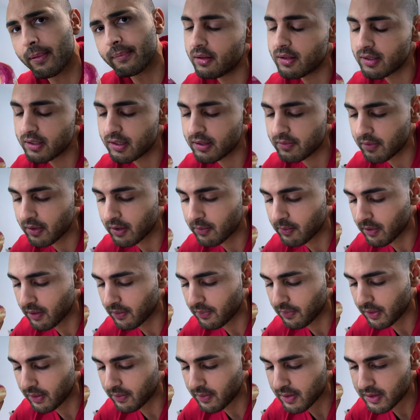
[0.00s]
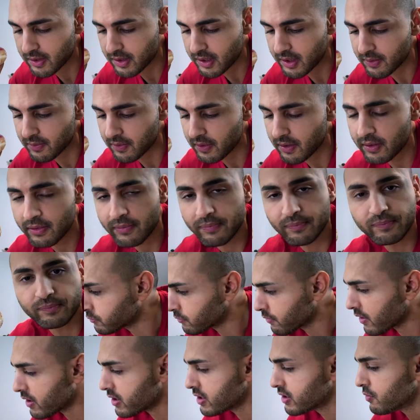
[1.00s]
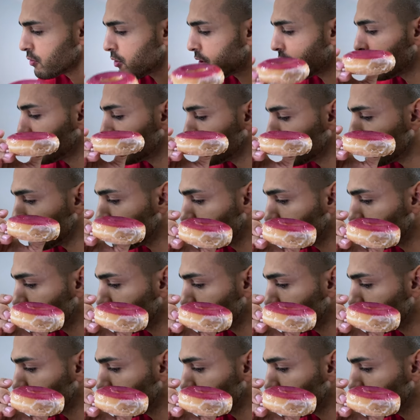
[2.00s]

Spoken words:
This is one of my favorites as well. This one